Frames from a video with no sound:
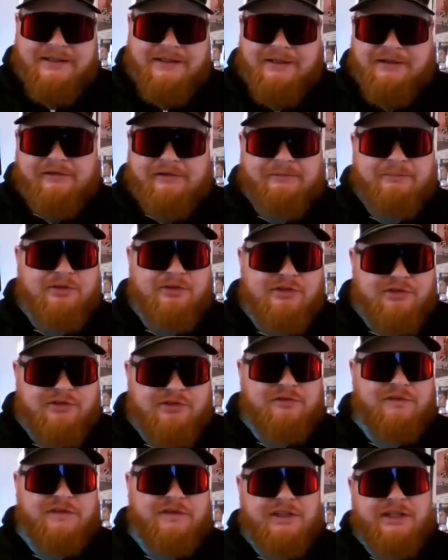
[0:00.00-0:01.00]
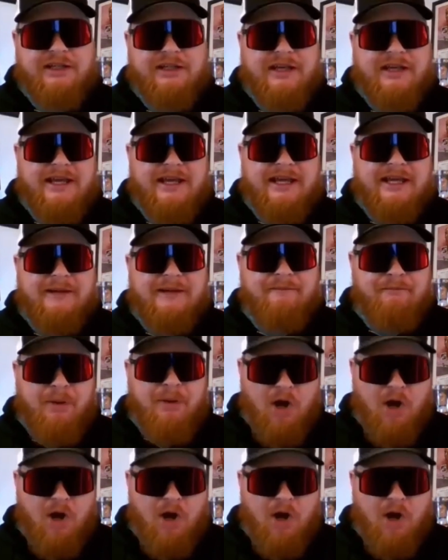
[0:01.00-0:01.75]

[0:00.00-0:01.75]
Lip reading: is producing a